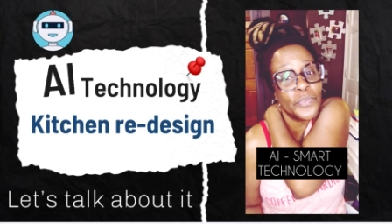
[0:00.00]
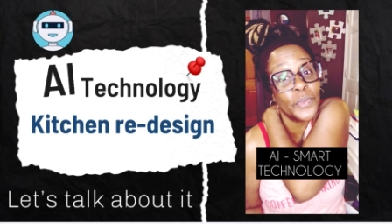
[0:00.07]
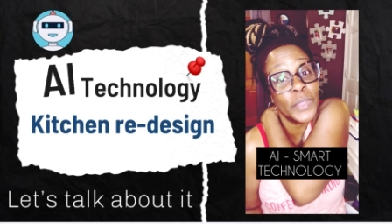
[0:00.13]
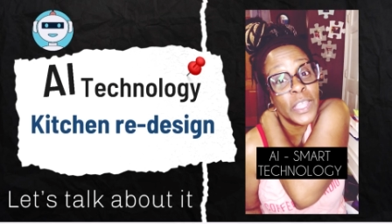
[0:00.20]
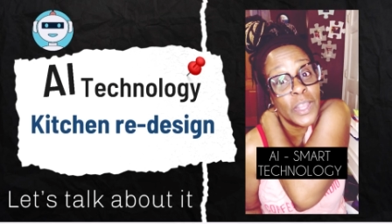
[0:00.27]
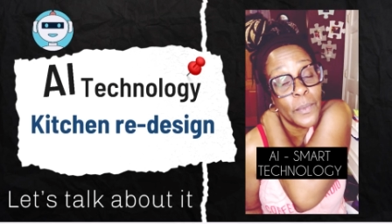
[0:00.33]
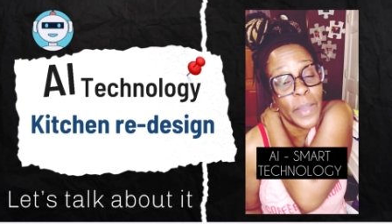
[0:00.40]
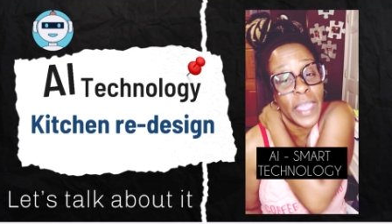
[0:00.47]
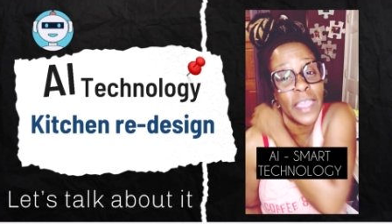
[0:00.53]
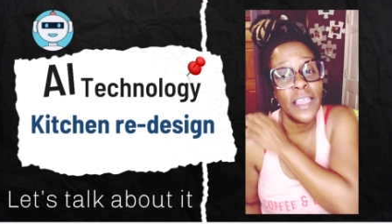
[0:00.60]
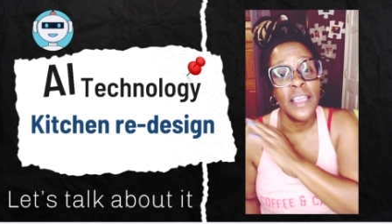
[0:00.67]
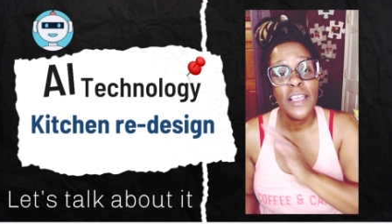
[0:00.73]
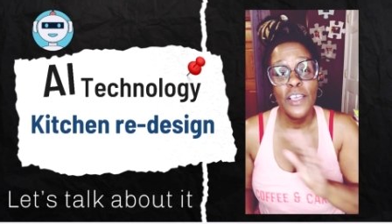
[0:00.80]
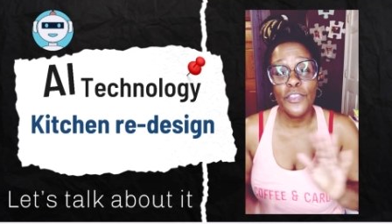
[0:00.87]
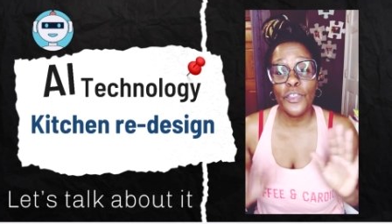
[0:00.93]
So anyway,
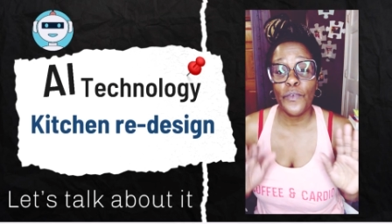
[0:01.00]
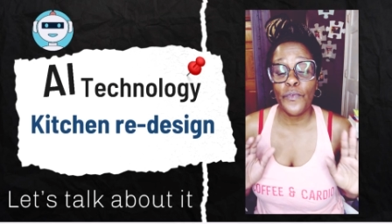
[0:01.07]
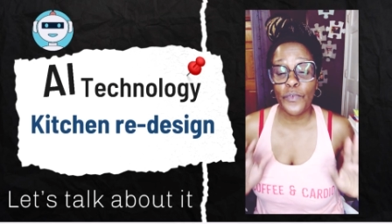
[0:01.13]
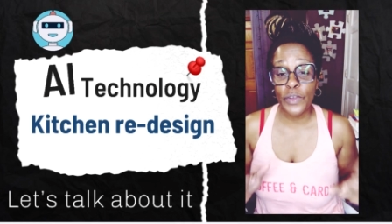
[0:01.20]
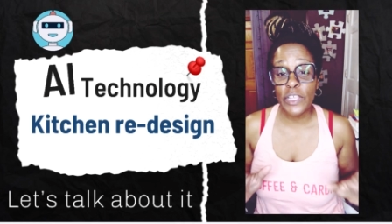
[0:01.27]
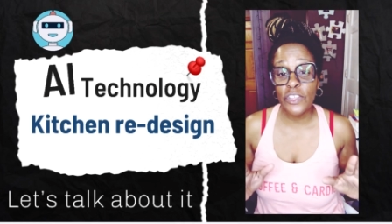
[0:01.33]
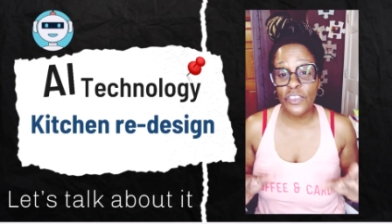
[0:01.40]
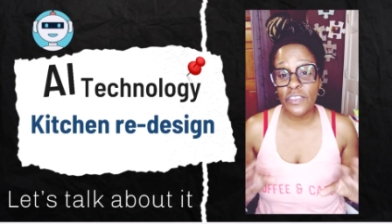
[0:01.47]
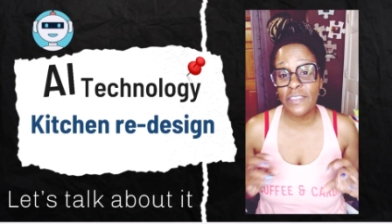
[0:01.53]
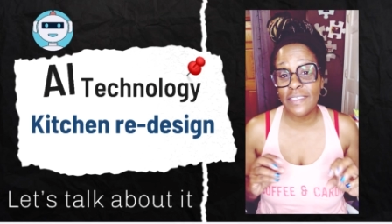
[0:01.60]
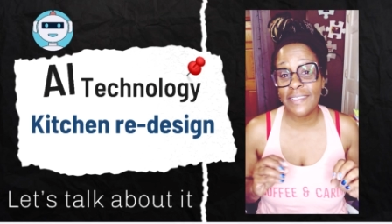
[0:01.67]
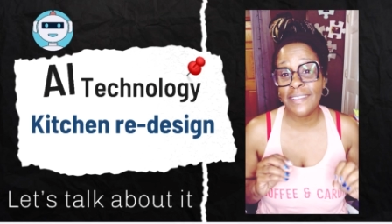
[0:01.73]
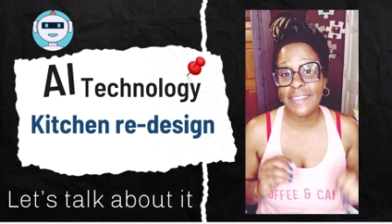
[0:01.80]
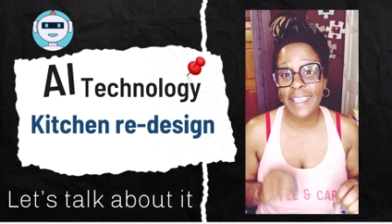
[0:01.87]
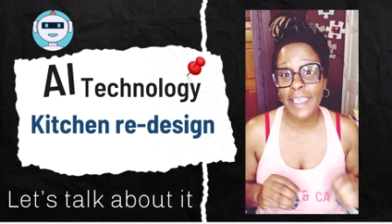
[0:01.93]
the fridge is a
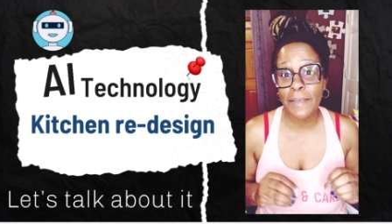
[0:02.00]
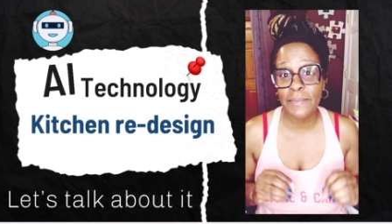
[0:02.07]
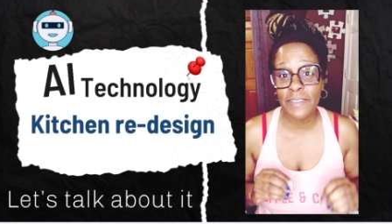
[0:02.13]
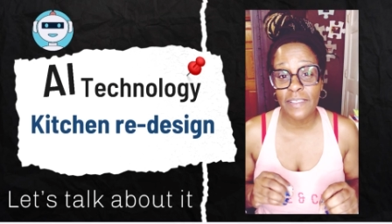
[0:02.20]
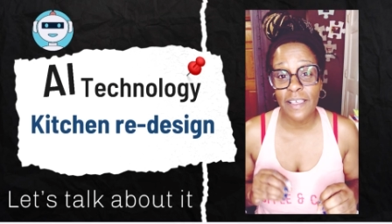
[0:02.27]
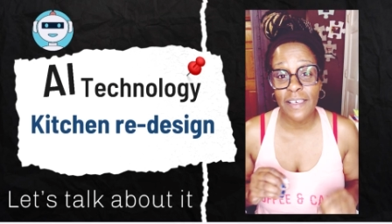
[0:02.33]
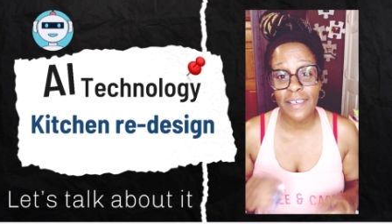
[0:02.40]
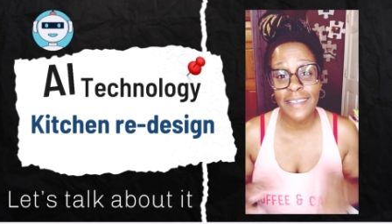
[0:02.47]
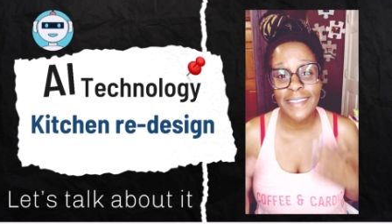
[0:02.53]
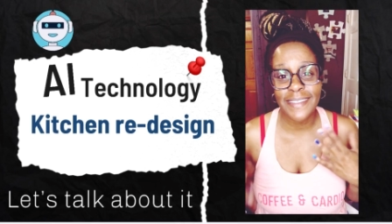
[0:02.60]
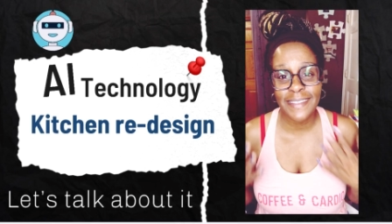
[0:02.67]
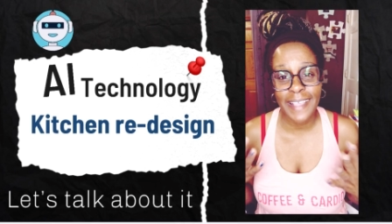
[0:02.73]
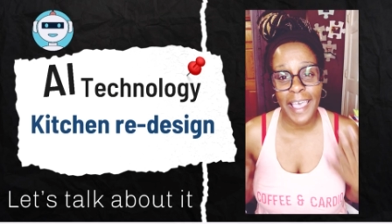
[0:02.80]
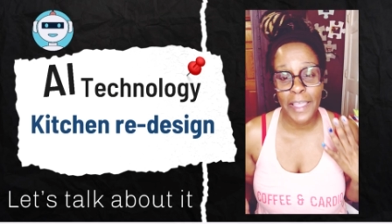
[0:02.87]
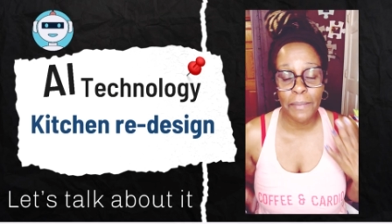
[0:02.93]
Samsung
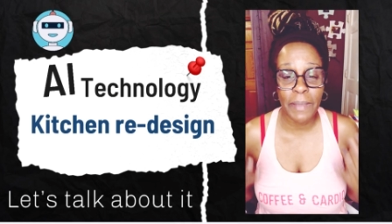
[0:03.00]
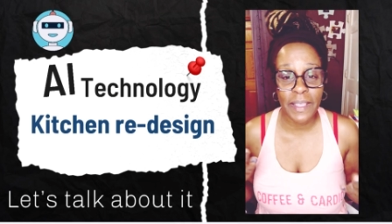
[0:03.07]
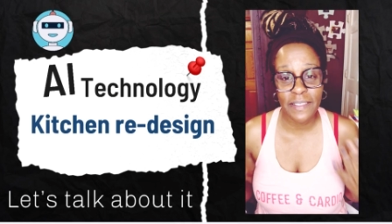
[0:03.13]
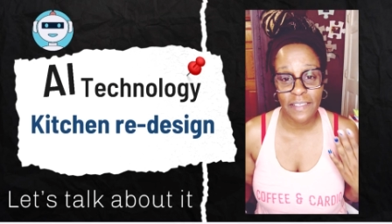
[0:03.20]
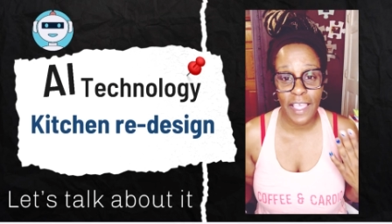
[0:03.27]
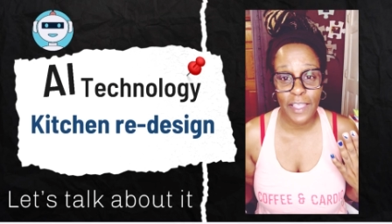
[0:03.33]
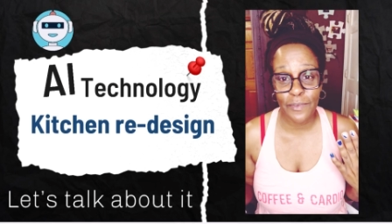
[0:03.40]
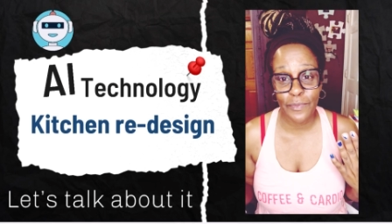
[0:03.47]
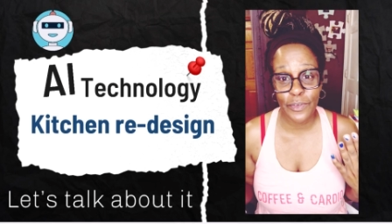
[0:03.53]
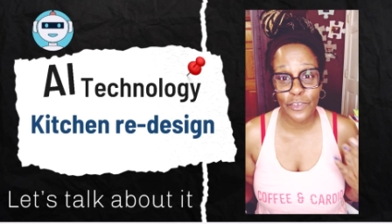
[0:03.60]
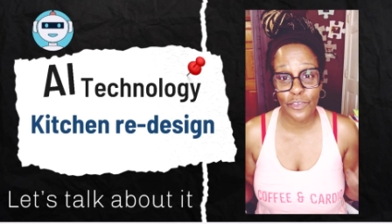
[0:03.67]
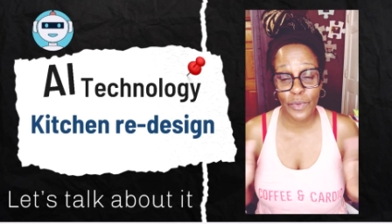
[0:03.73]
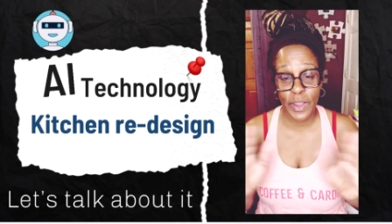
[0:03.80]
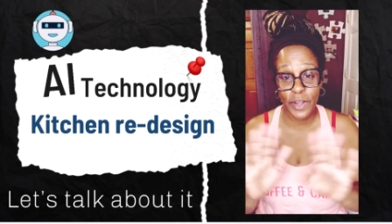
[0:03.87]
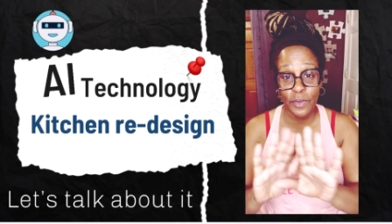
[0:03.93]
side-by-side
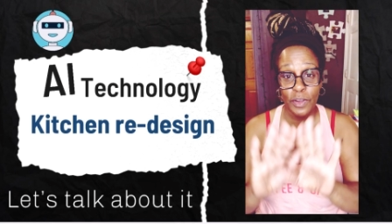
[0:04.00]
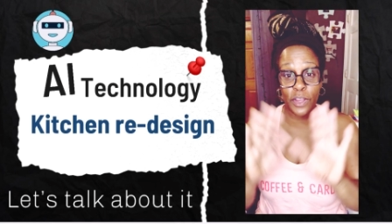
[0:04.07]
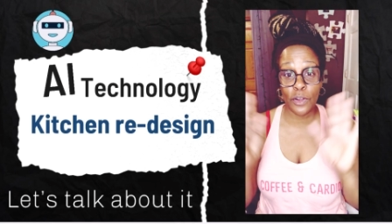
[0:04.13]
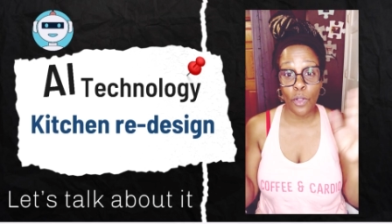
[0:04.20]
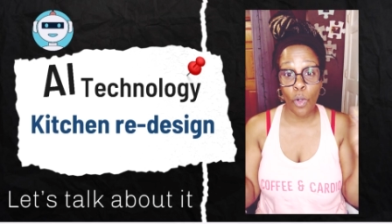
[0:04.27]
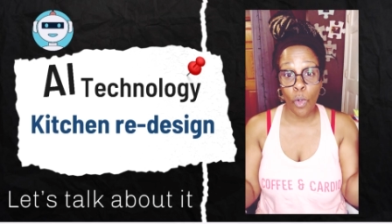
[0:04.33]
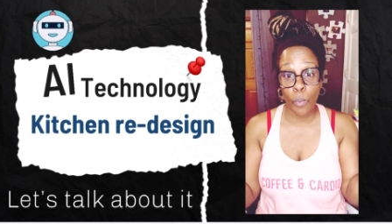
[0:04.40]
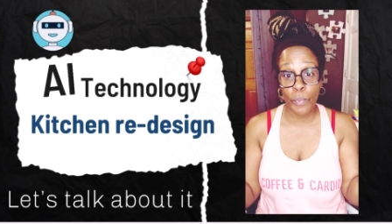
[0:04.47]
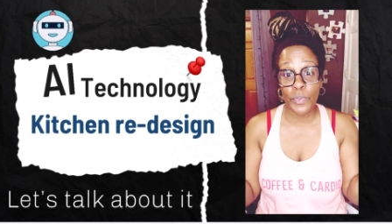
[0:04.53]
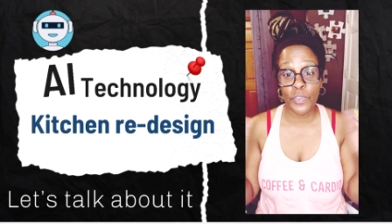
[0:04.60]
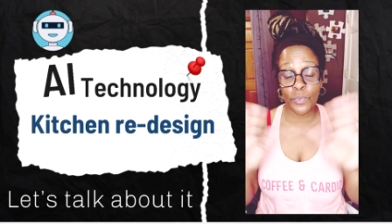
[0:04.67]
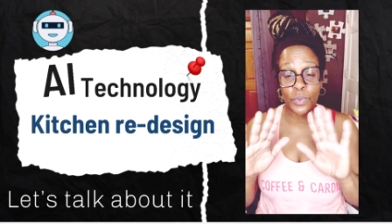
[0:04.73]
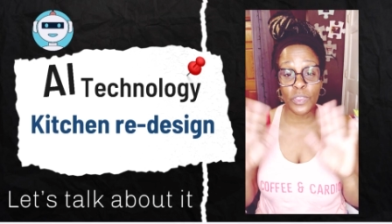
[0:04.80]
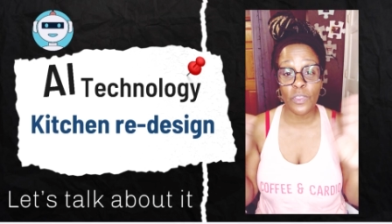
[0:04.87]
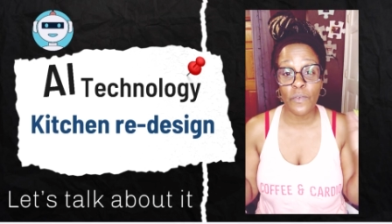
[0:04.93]
refrigerator. It
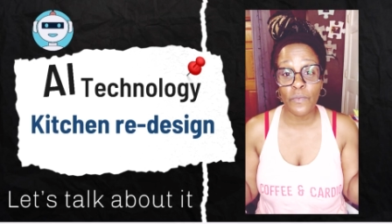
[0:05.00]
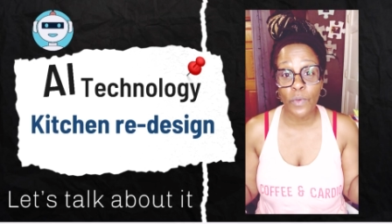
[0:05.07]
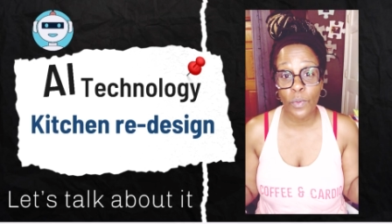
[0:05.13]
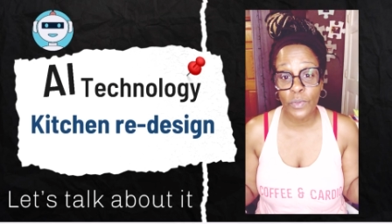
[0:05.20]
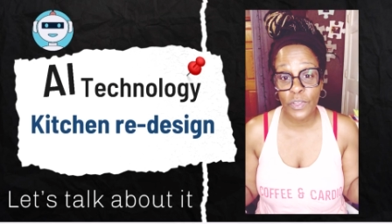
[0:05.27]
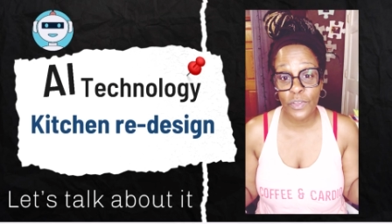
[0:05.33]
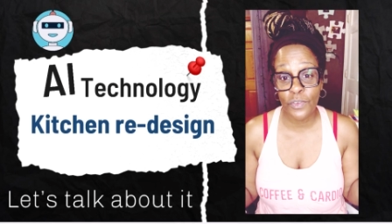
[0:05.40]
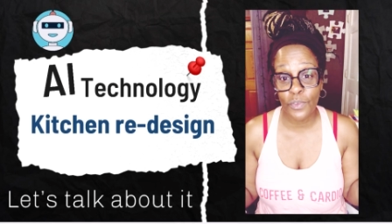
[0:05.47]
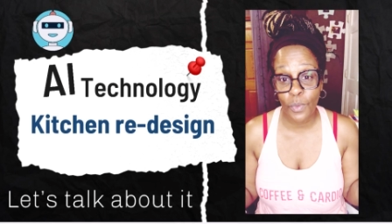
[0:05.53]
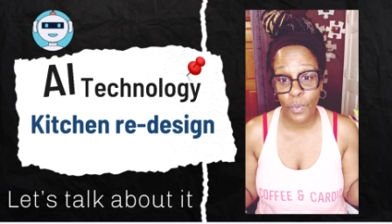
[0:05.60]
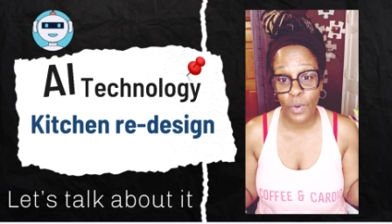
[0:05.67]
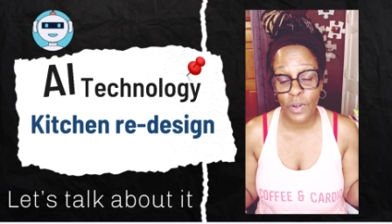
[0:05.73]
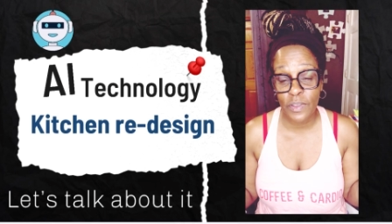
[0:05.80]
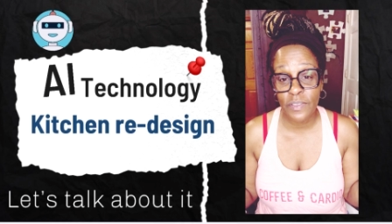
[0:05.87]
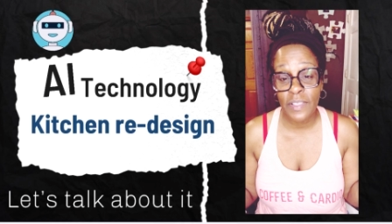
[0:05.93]
opens with the folding
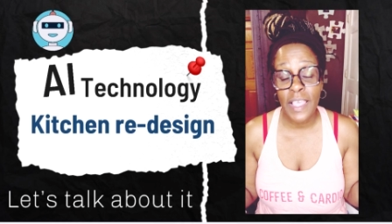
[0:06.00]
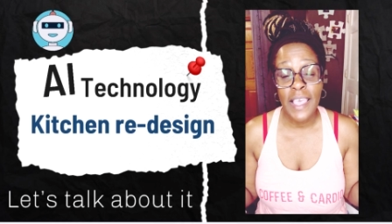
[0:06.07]
doors.